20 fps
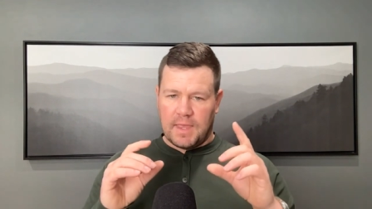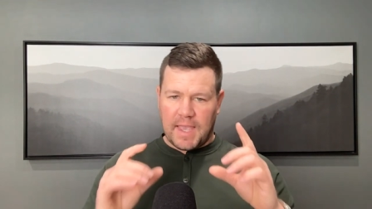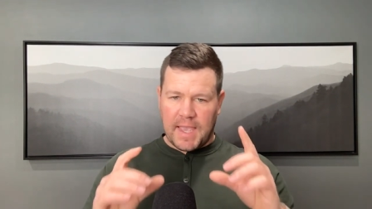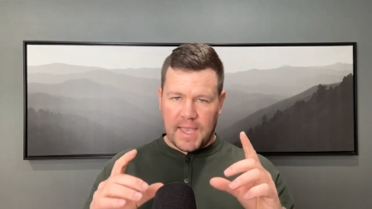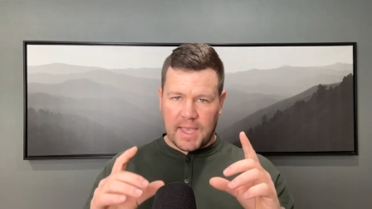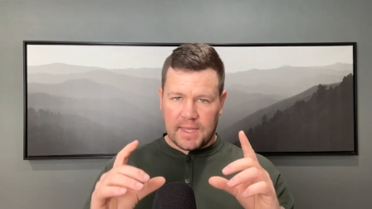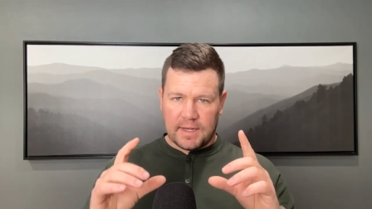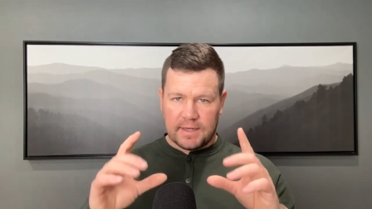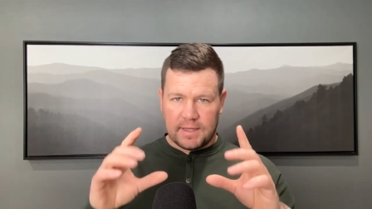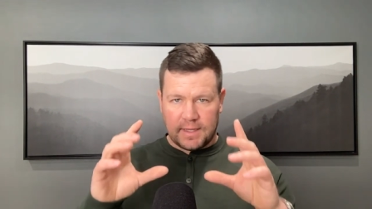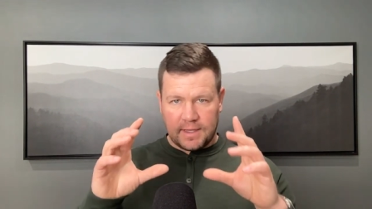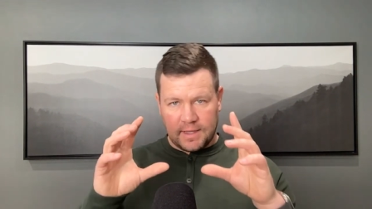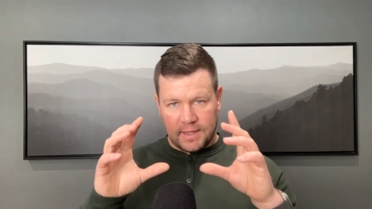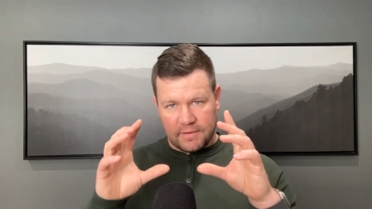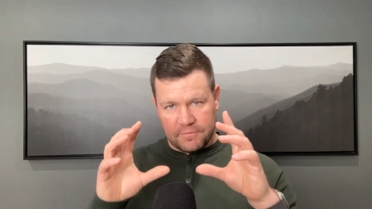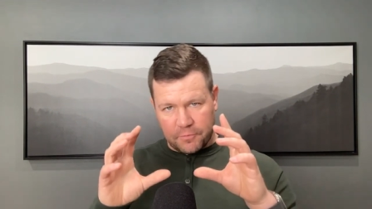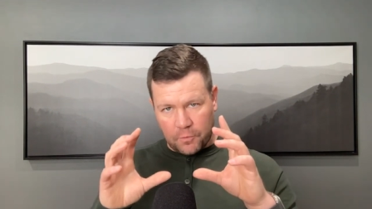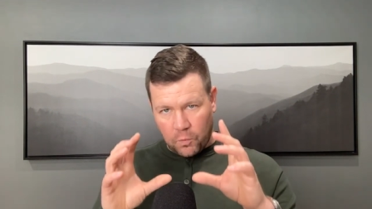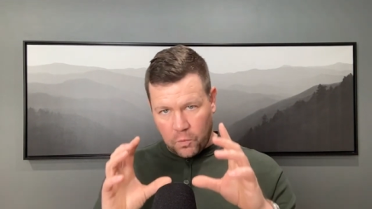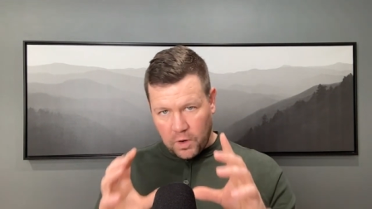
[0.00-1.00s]
And
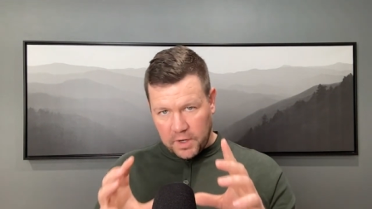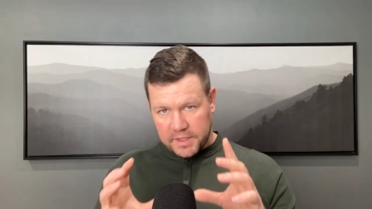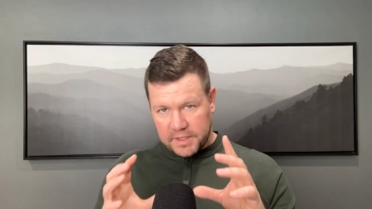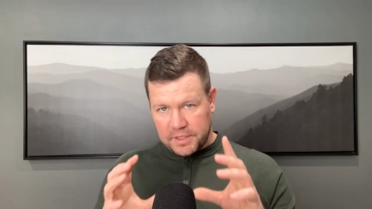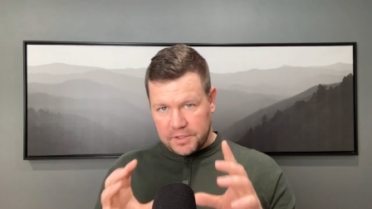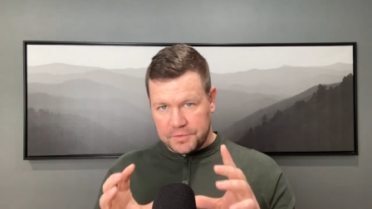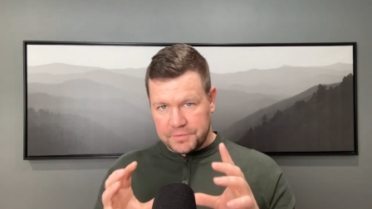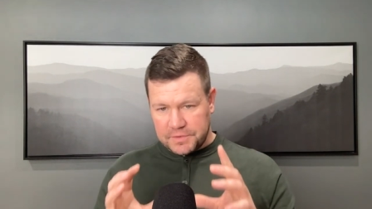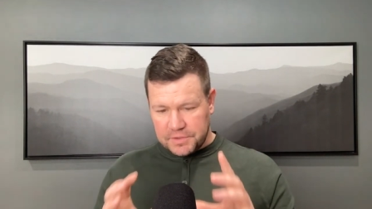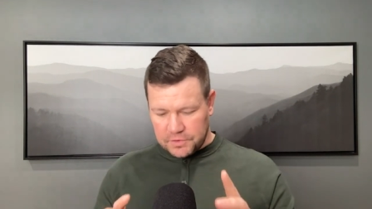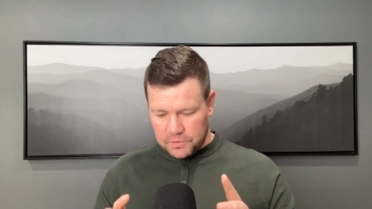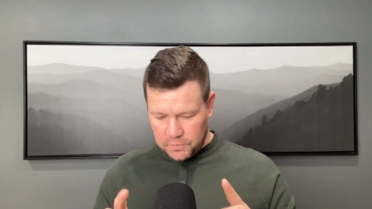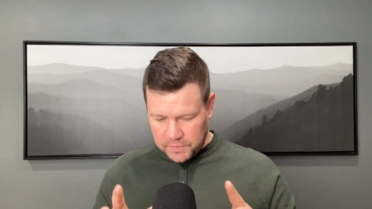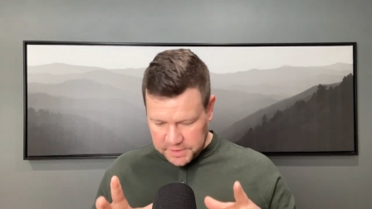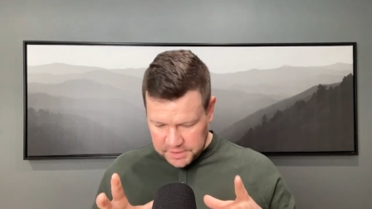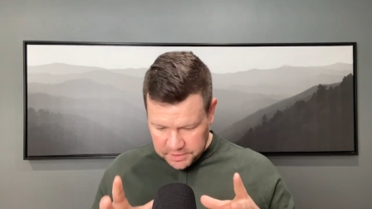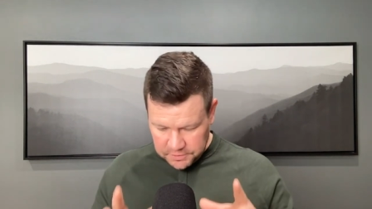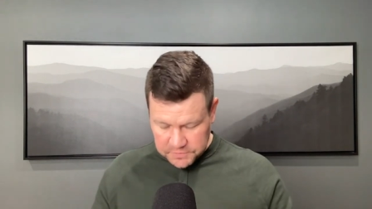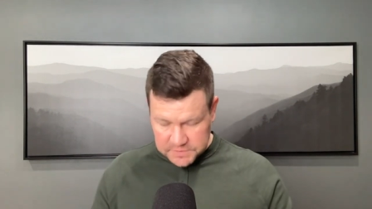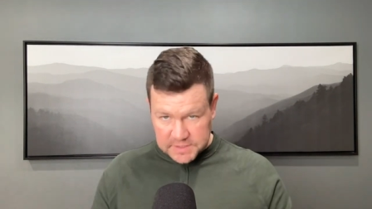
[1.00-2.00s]
if what you do
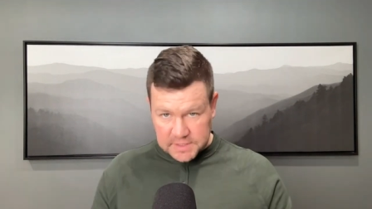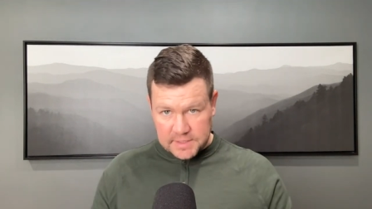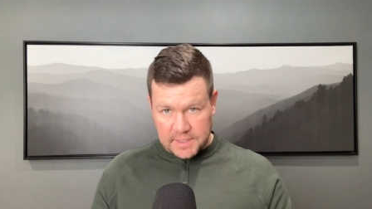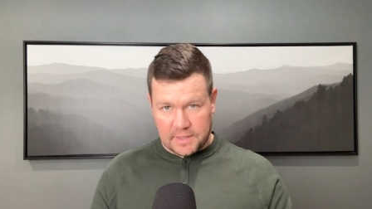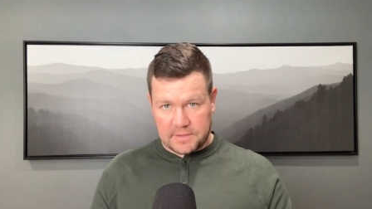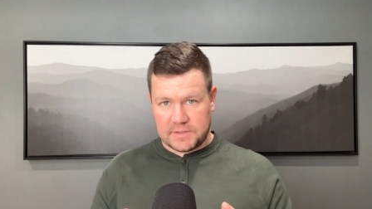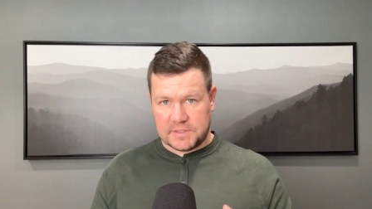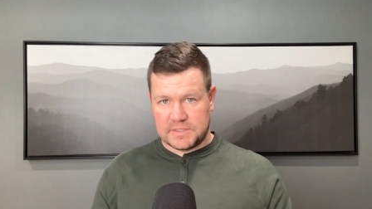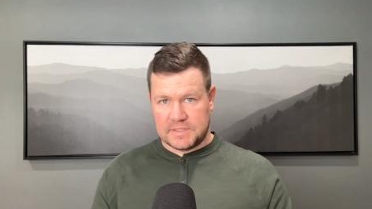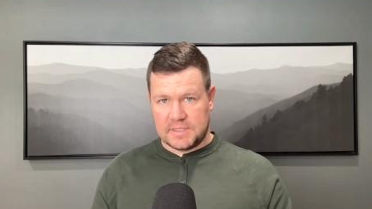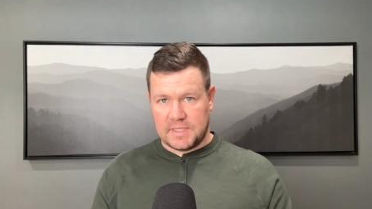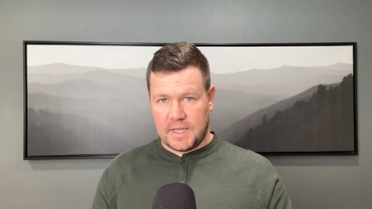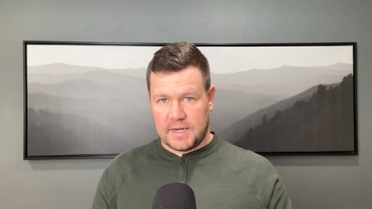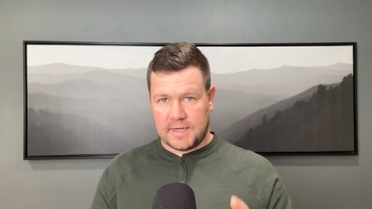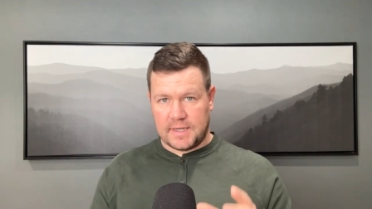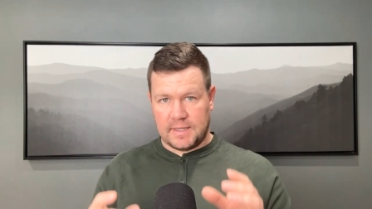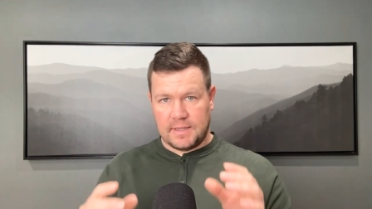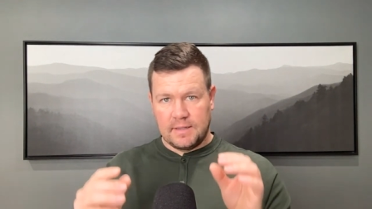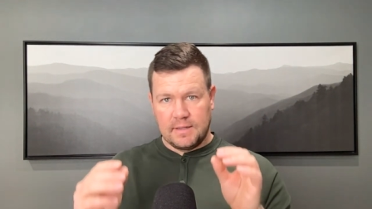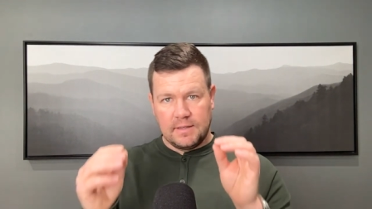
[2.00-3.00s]
when you sit down to
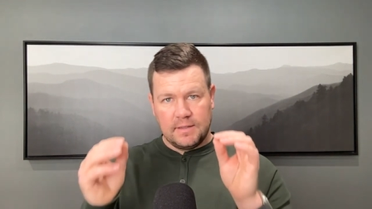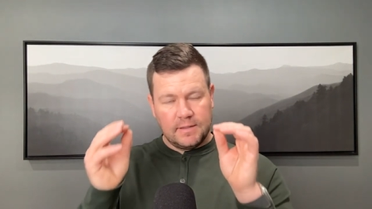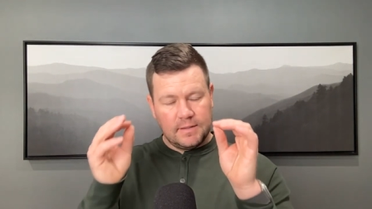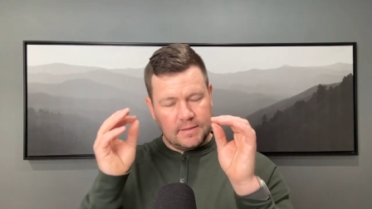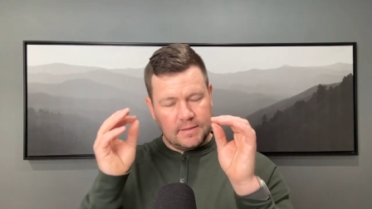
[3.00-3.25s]
study